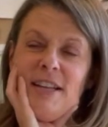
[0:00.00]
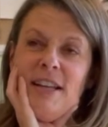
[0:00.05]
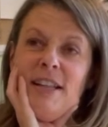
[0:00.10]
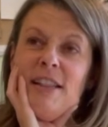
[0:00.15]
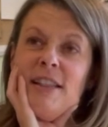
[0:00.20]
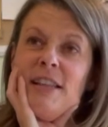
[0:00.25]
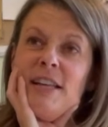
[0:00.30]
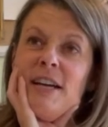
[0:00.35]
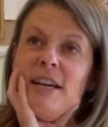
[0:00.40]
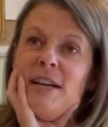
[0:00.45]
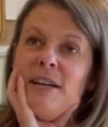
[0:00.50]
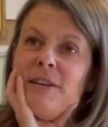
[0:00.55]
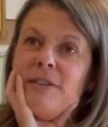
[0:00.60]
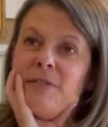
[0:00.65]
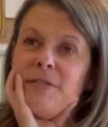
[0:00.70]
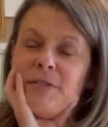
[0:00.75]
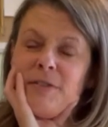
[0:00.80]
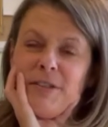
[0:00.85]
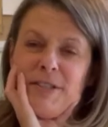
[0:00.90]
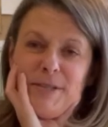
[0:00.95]

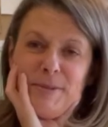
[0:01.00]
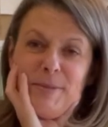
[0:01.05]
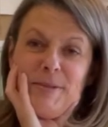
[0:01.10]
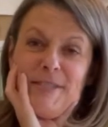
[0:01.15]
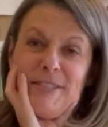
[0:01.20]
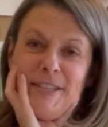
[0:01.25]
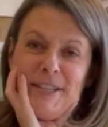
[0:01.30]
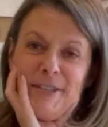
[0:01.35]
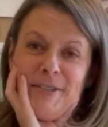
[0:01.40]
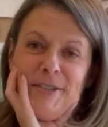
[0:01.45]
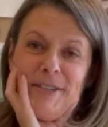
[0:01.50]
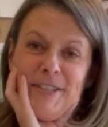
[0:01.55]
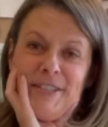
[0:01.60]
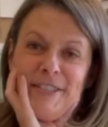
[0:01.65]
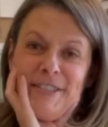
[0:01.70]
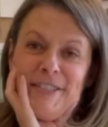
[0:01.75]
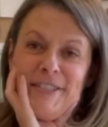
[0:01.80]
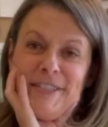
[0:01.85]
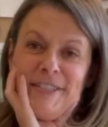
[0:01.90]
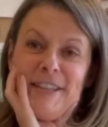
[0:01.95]
love Christmas
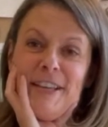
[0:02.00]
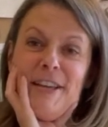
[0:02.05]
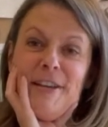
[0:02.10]
decorations.